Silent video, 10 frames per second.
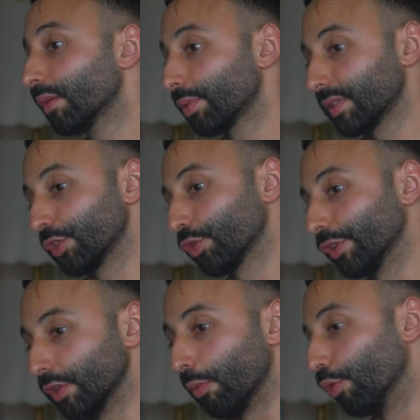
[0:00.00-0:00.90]

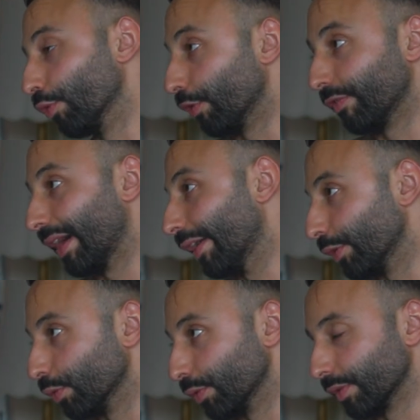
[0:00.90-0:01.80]
potentially double their
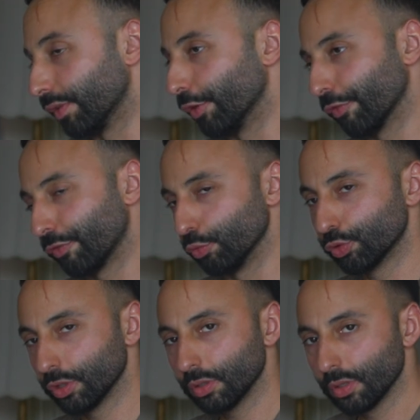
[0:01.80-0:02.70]
value in the near
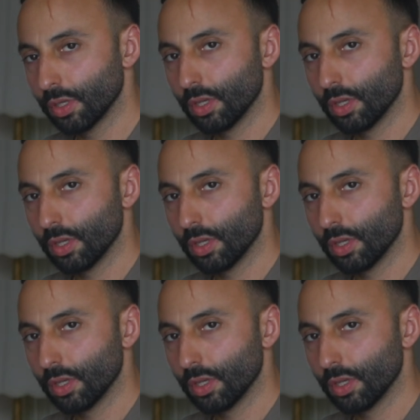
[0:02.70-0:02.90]
future.